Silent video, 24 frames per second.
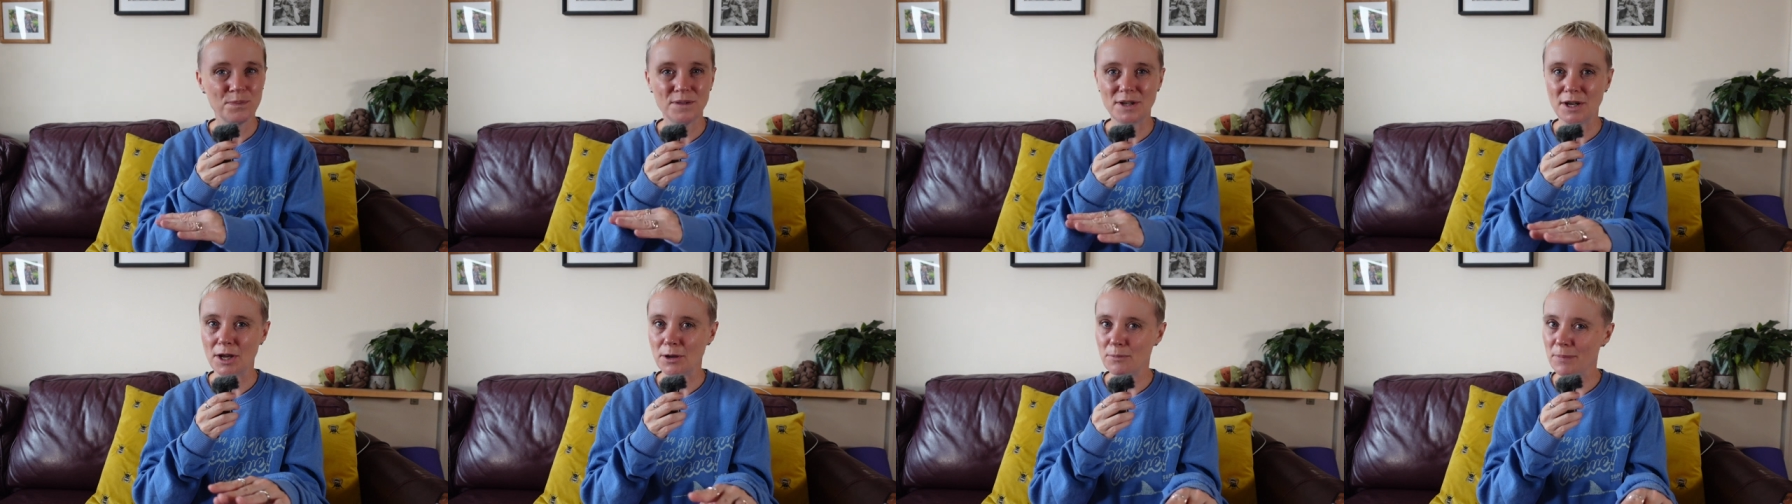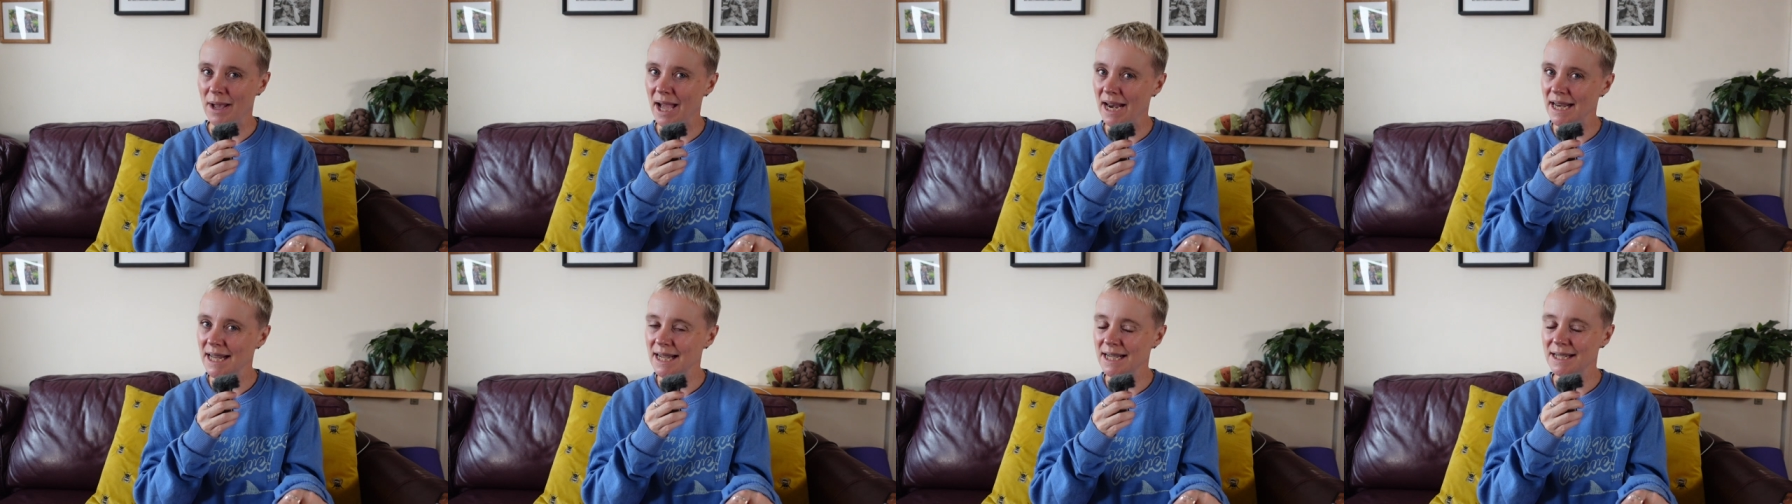No
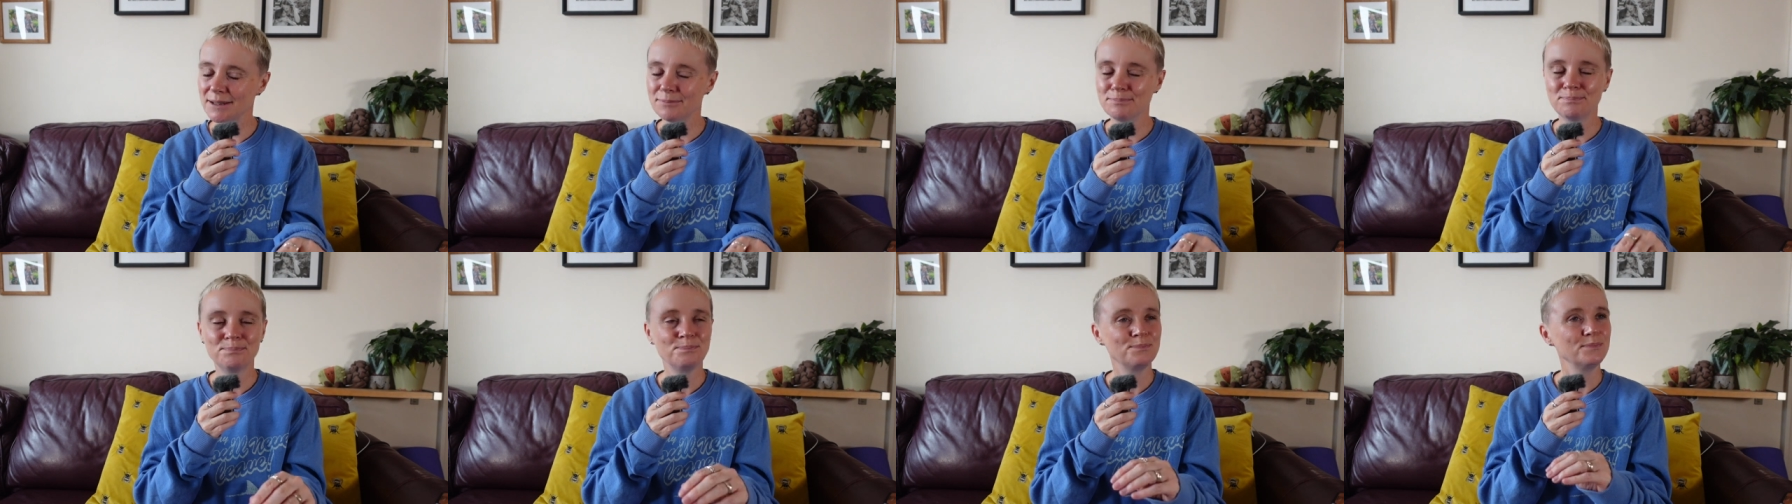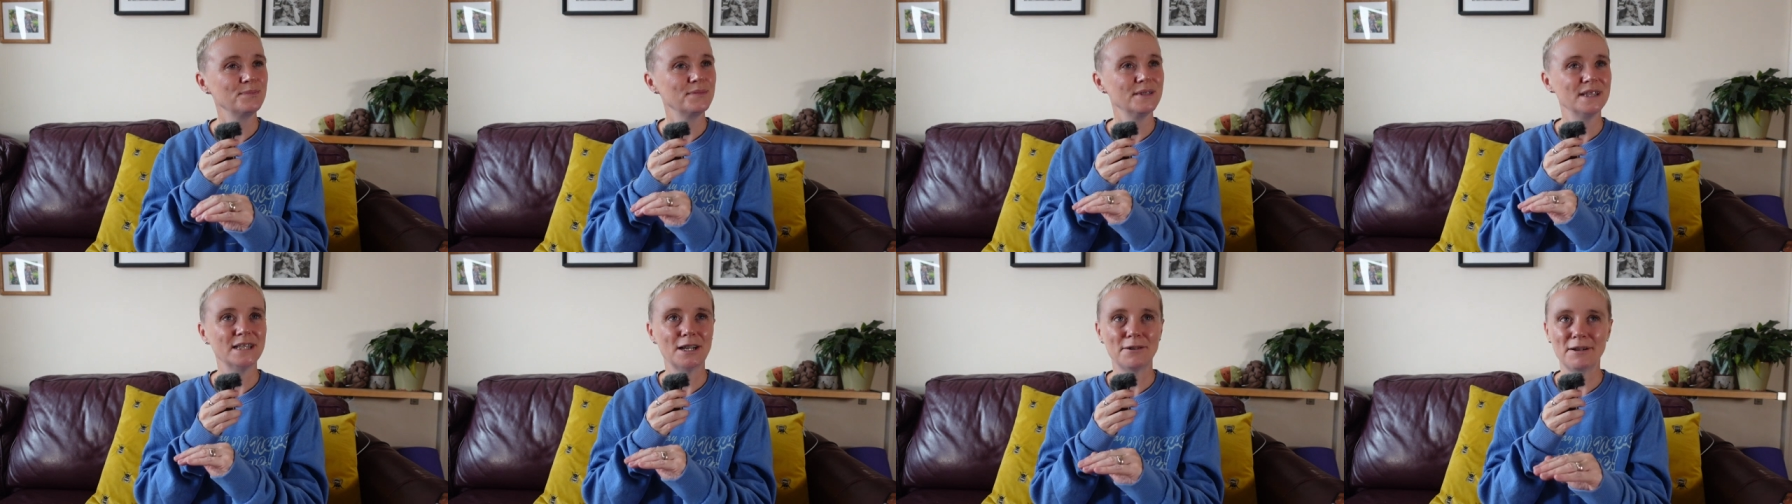panic.
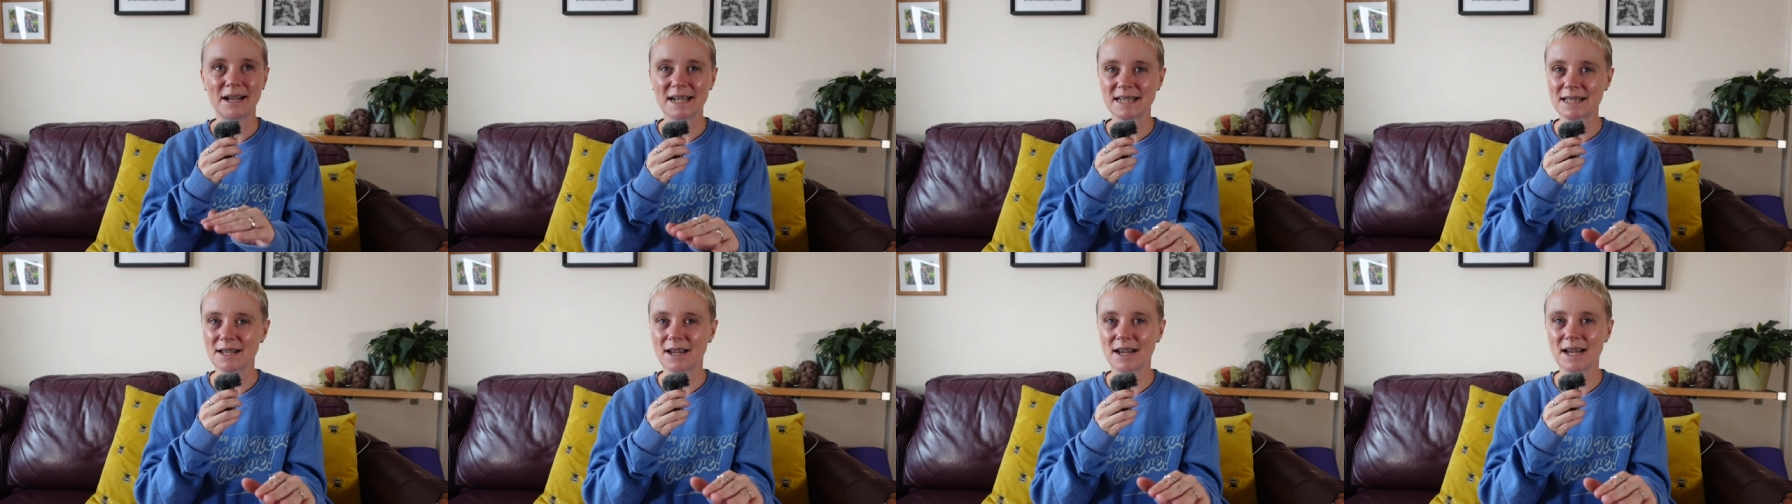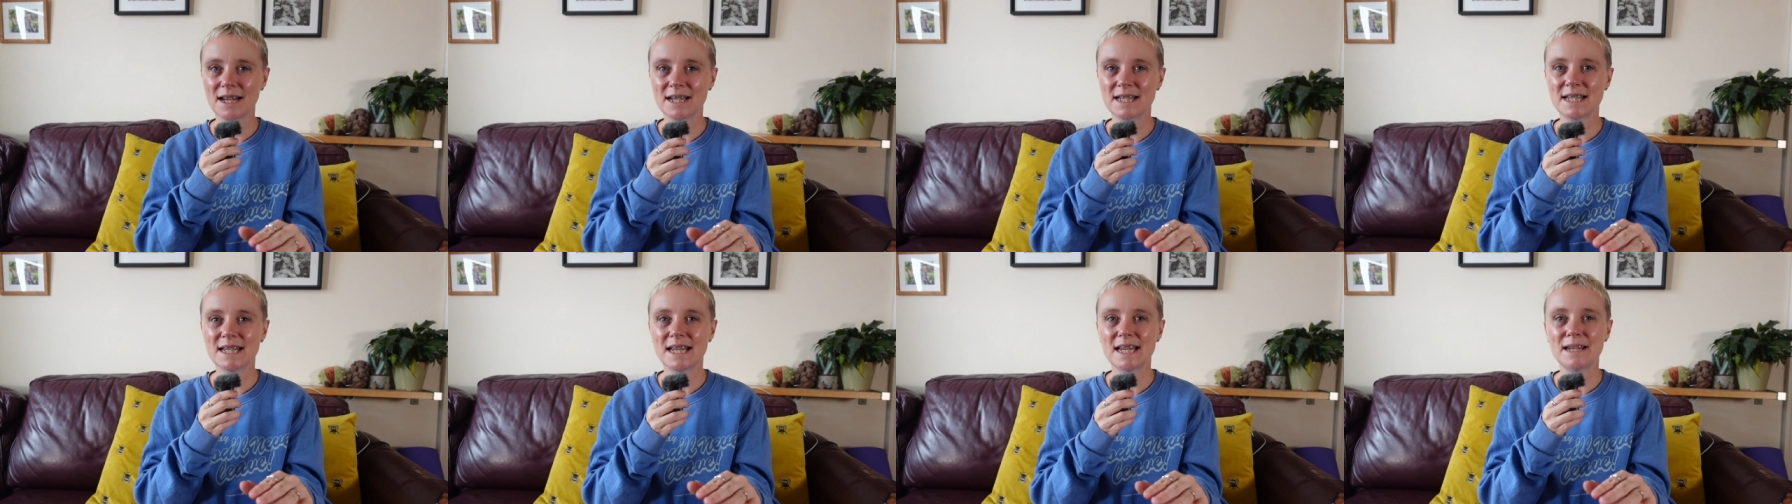No
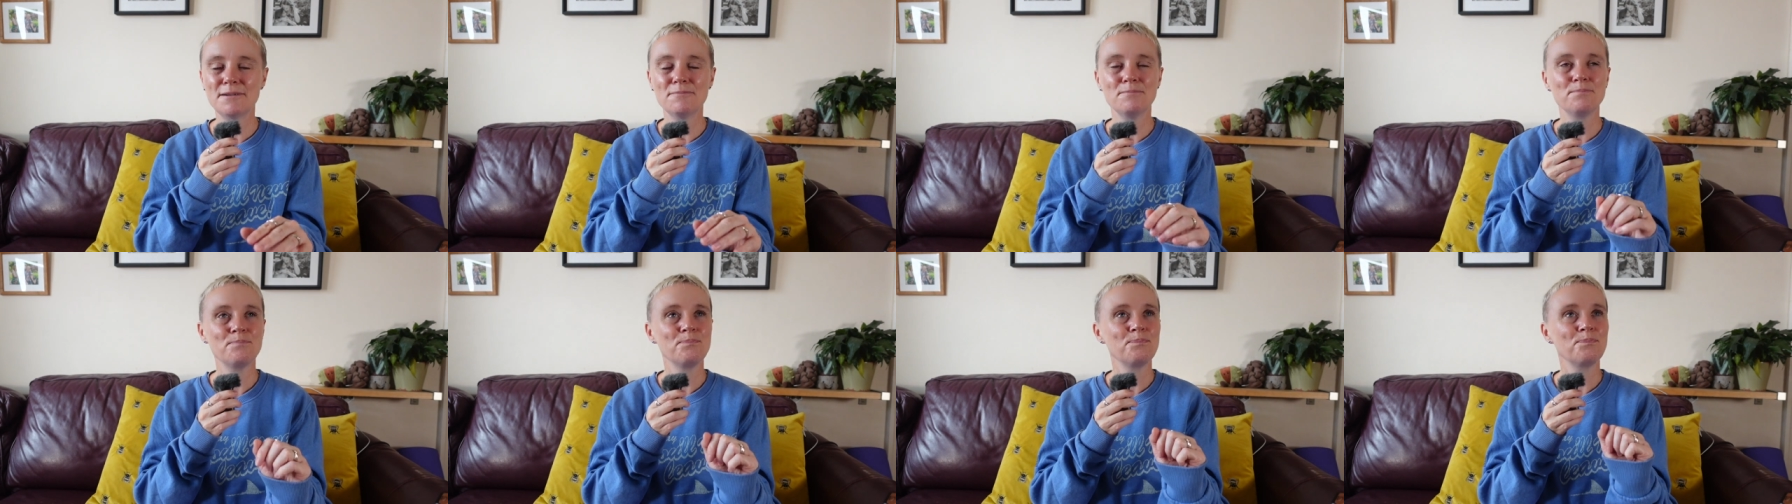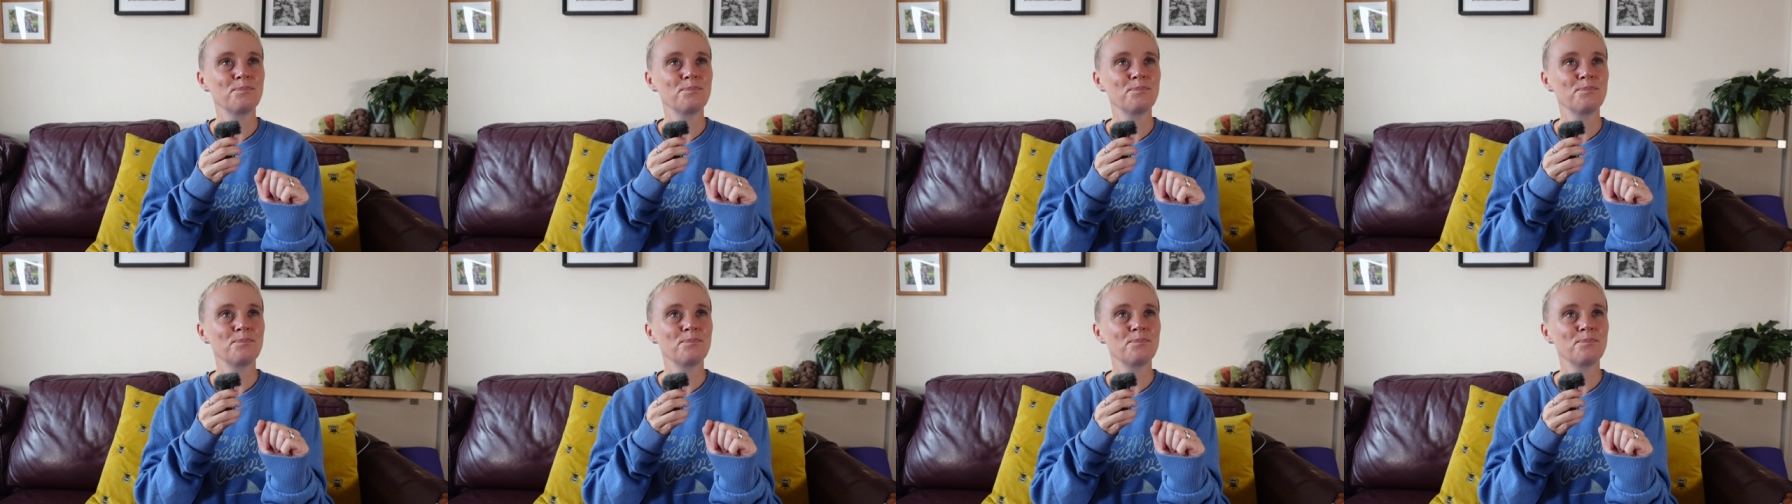anxiety,